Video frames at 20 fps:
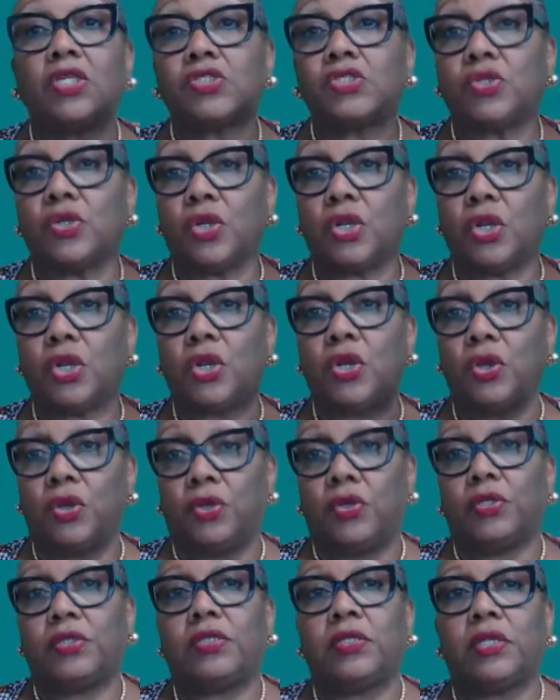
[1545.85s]
to
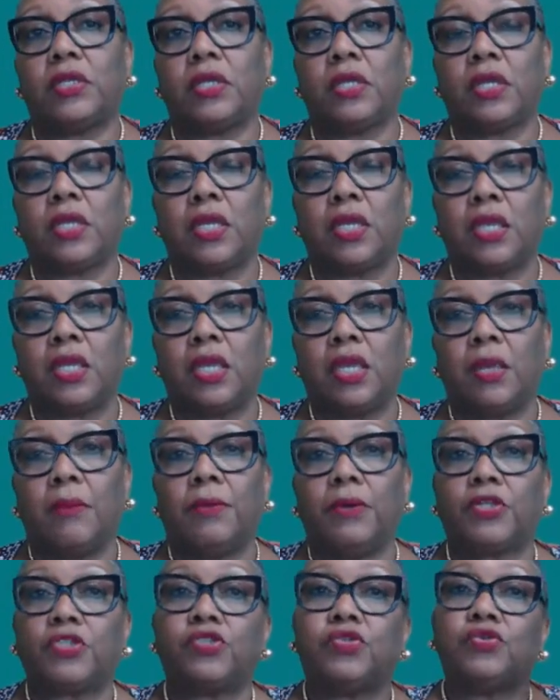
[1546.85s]
learn,
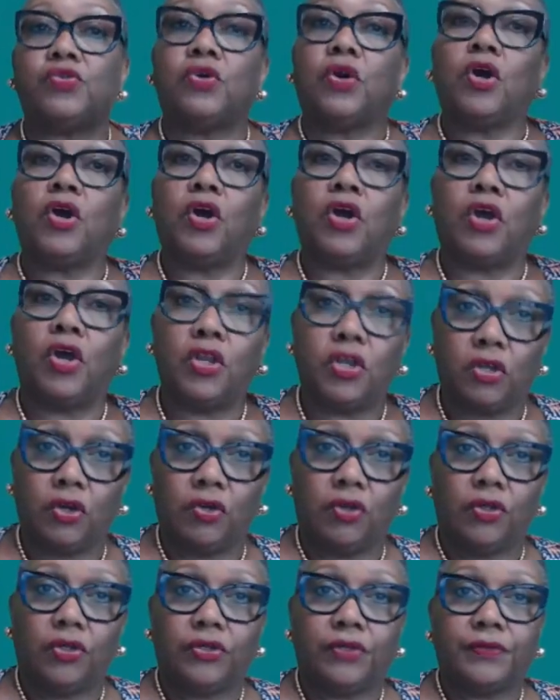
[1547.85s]
but to
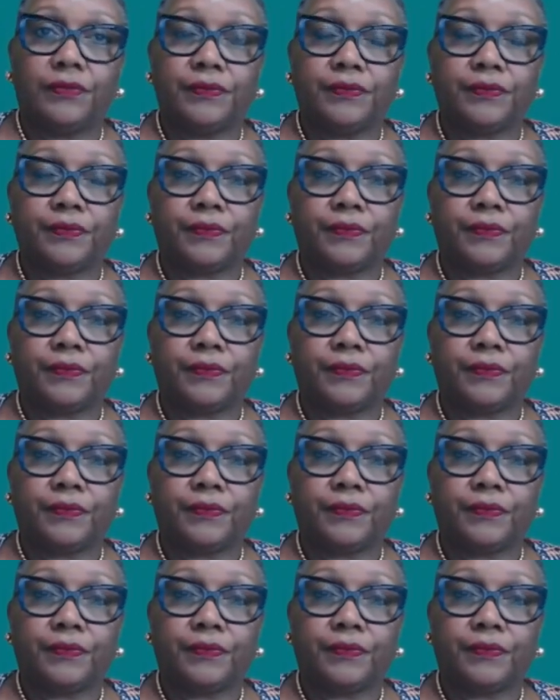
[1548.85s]
unlearn."